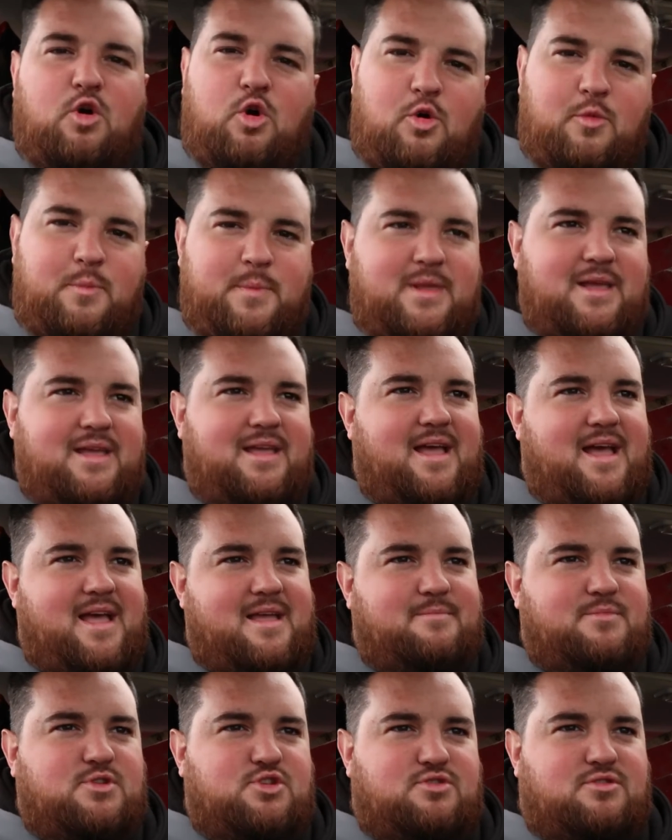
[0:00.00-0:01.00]
Up your
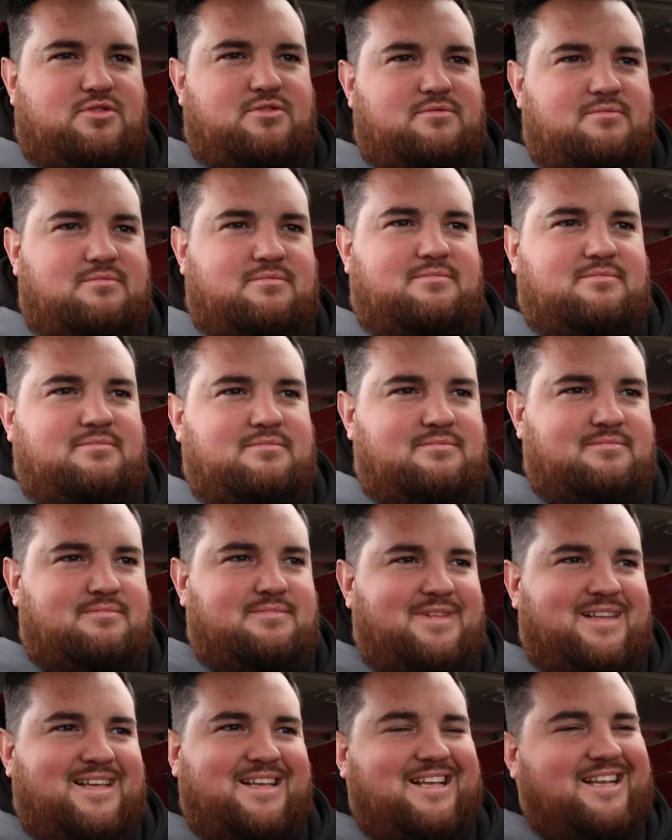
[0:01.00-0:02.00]
game,
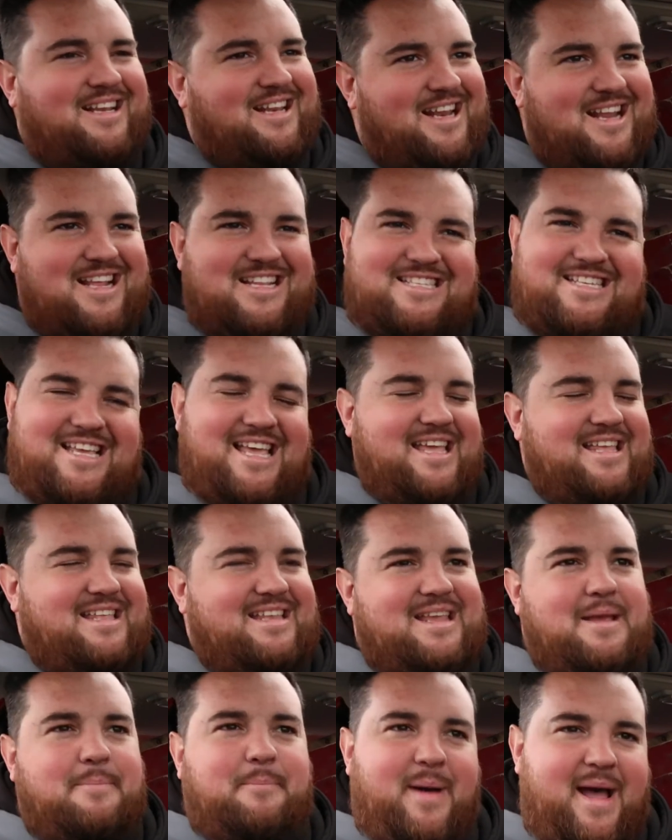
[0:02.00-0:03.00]
son. Let's get
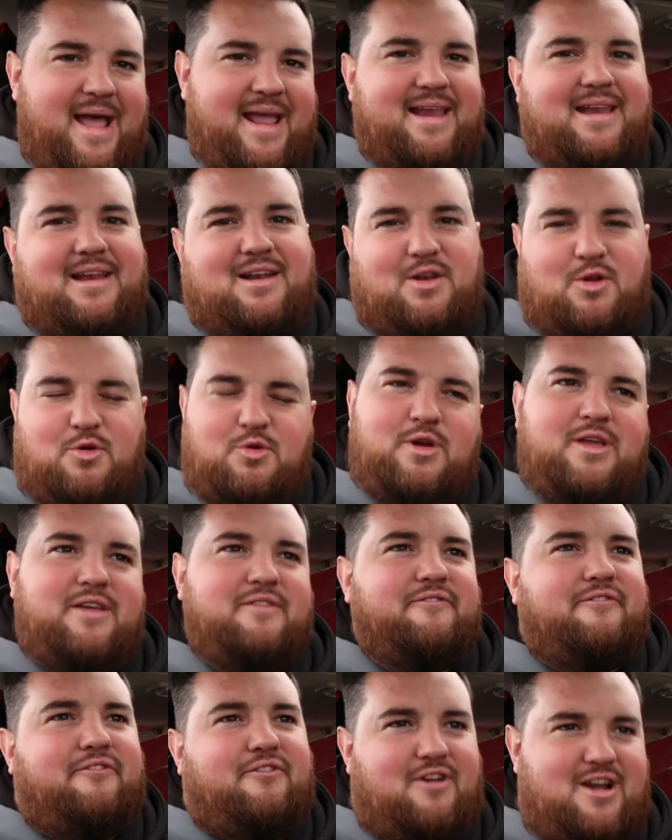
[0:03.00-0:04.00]
your paint
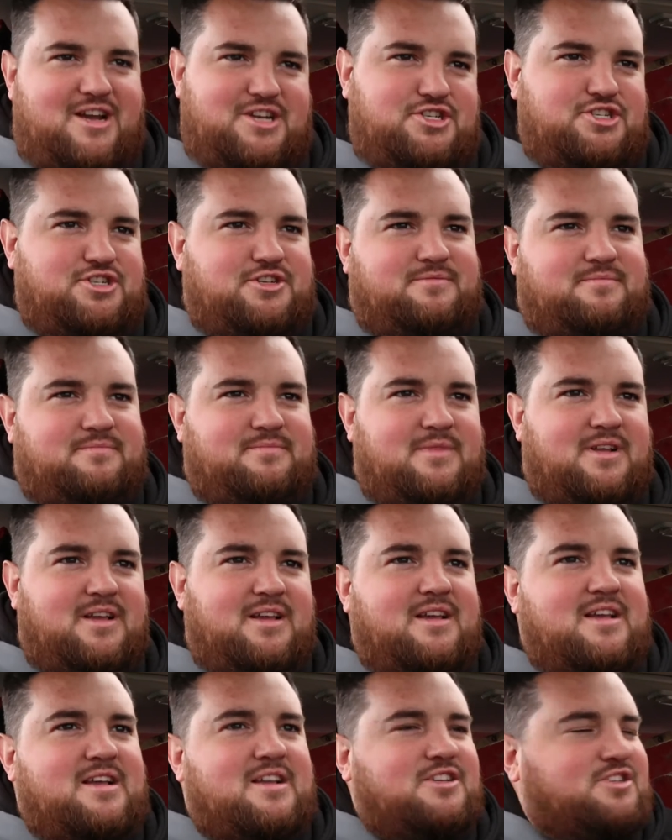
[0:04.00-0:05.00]
looking
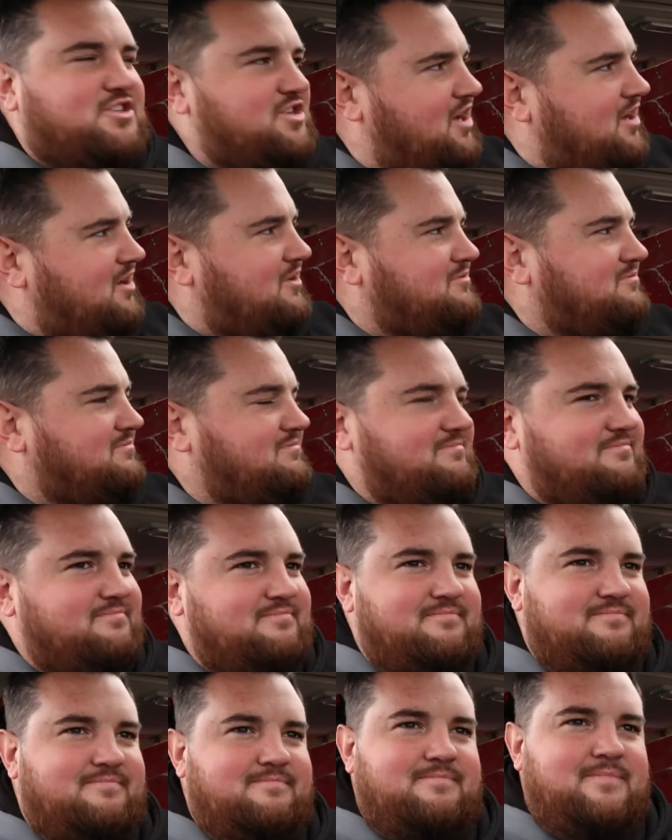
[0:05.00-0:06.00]
fresh. So,
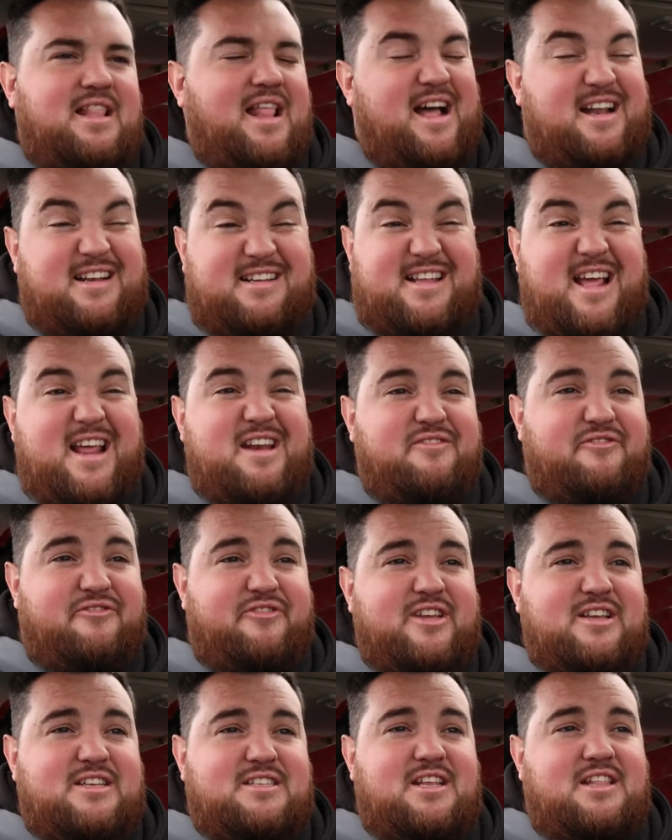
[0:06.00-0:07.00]
that dent
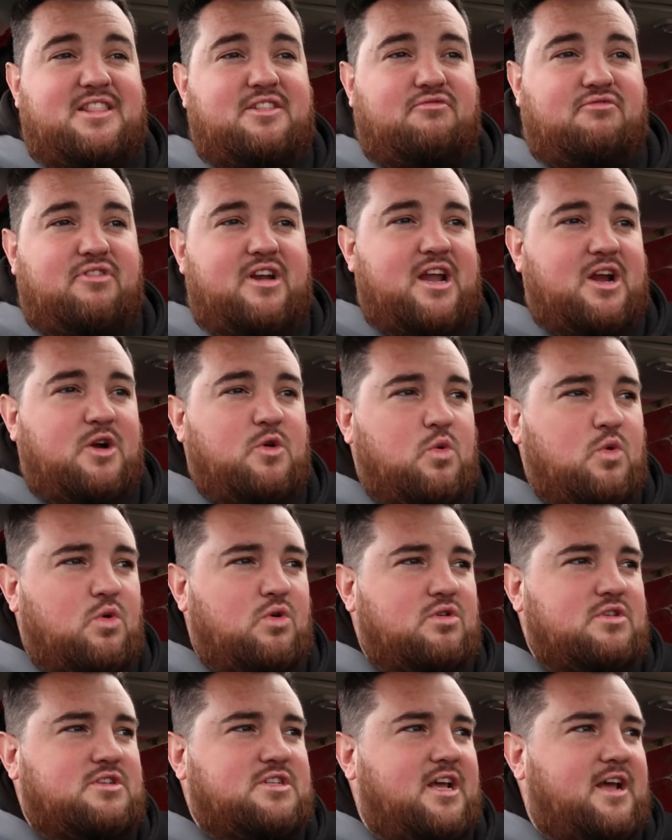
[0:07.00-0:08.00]
fixed in the rear
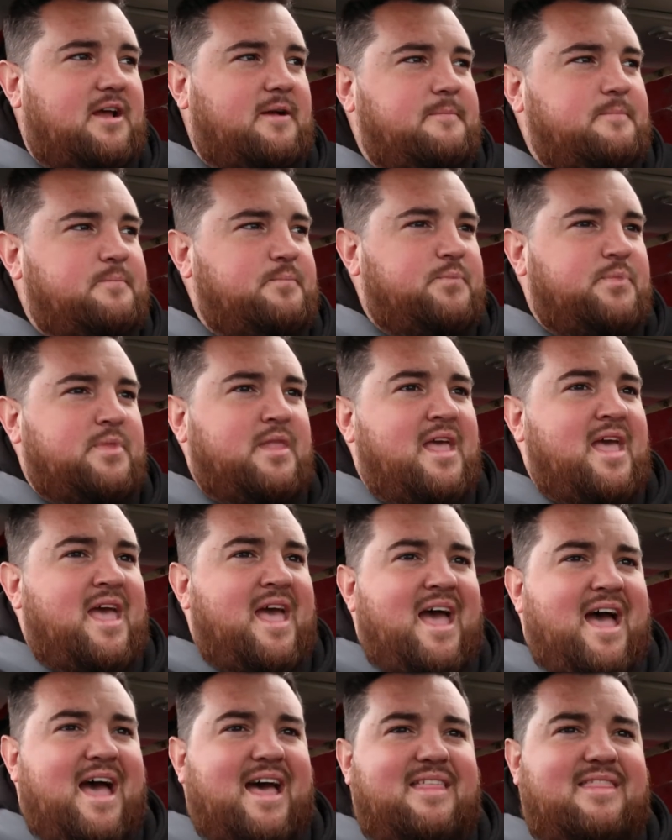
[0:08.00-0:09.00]
quarter,
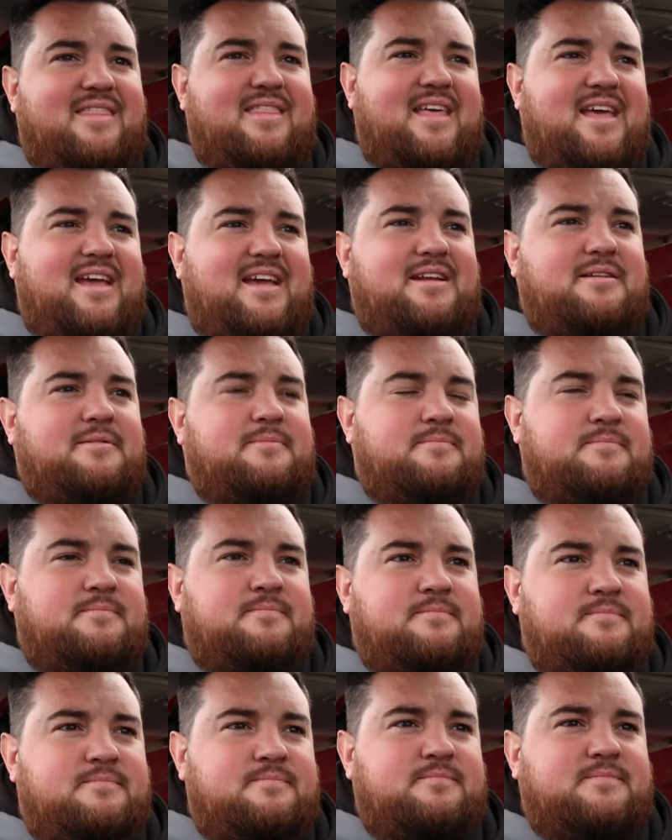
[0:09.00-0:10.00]
and
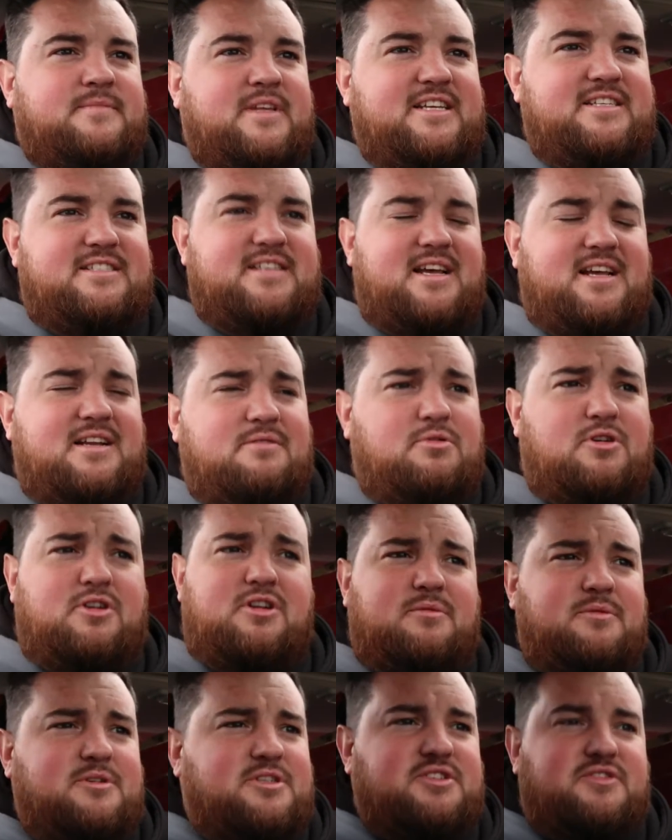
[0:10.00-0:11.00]
then he said, why
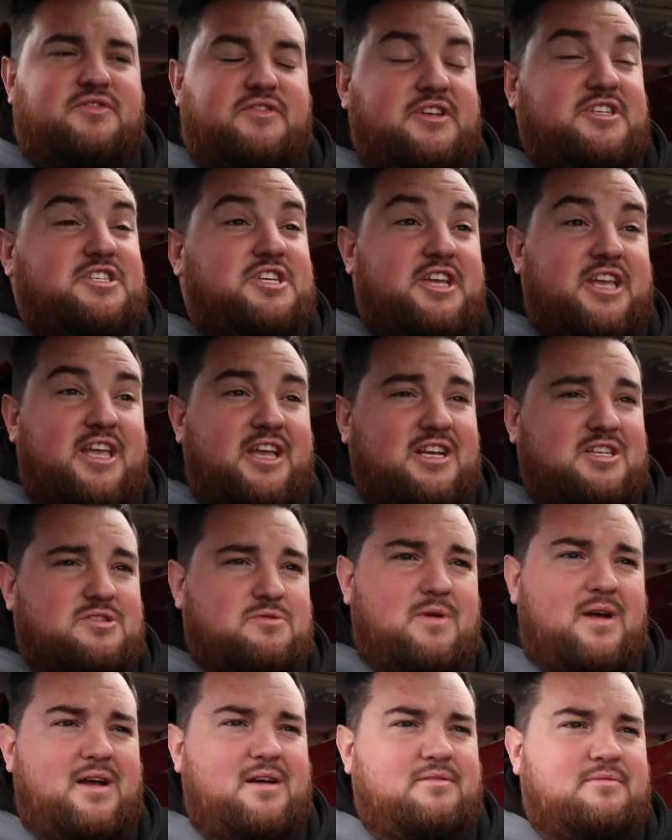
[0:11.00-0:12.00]
don't we just fix your kit as
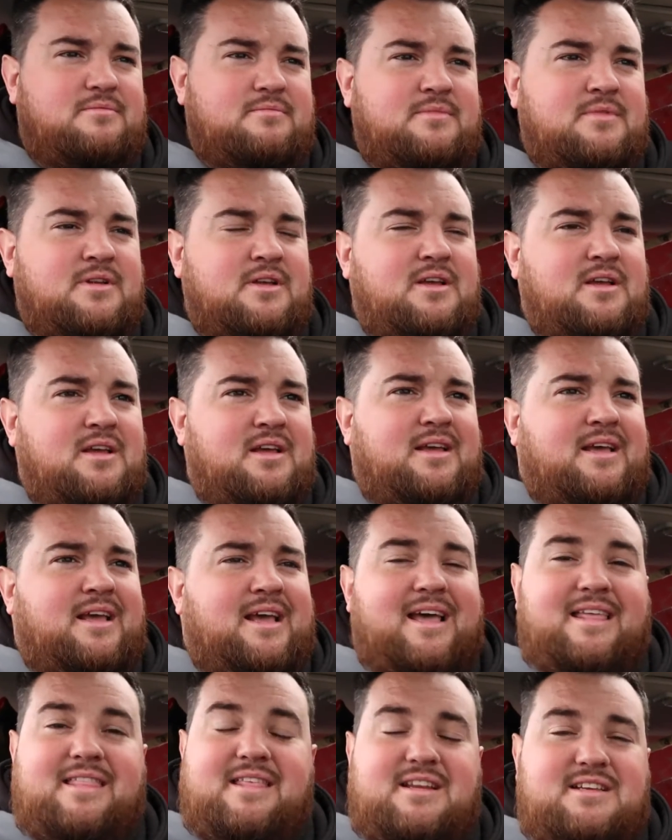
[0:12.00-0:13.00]
well?
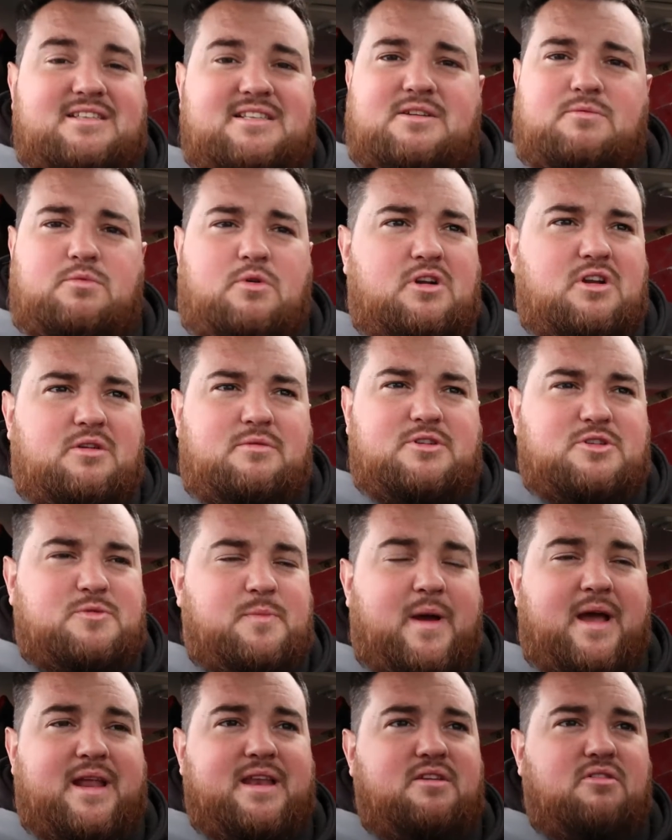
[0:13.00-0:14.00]
And then he said, why don't we just
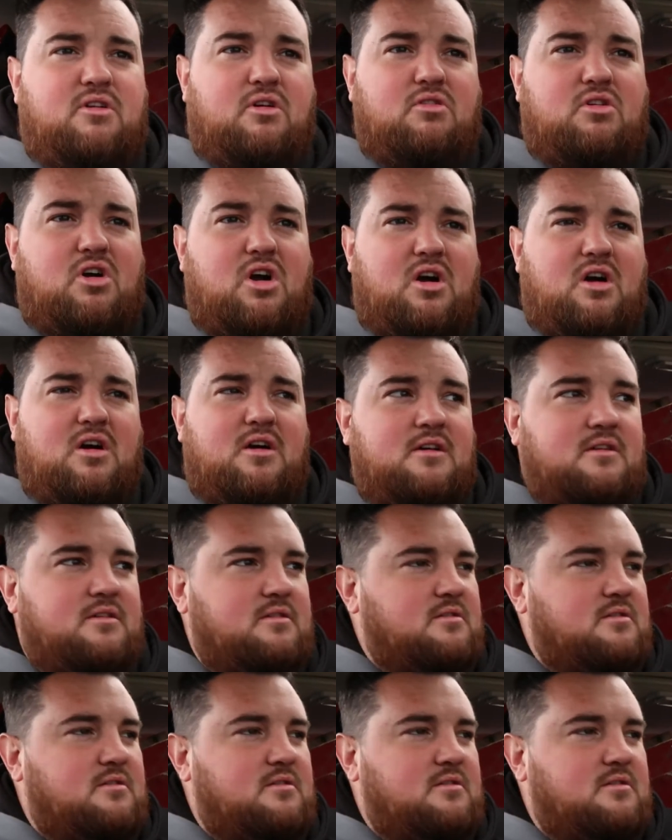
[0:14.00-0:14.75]
paint your old car?